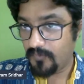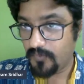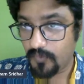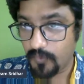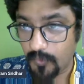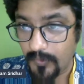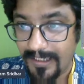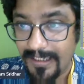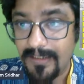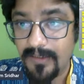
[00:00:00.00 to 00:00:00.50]

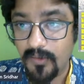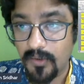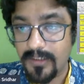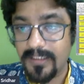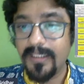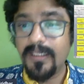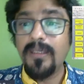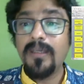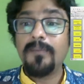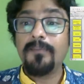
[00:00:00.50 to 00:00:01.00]
Well,
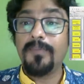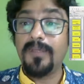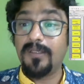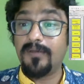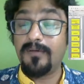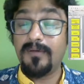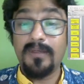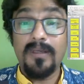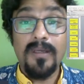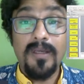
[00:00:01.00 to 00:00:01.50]
okay, but
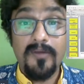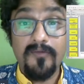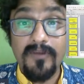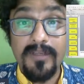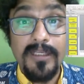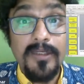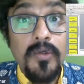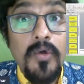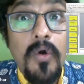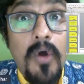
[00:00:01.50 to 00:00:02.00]
we
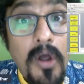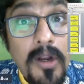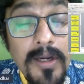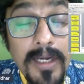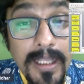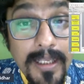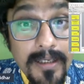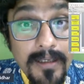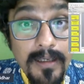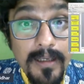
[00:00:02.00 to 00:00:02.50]
can go
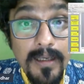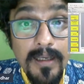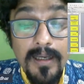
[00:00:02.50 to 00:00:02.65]
online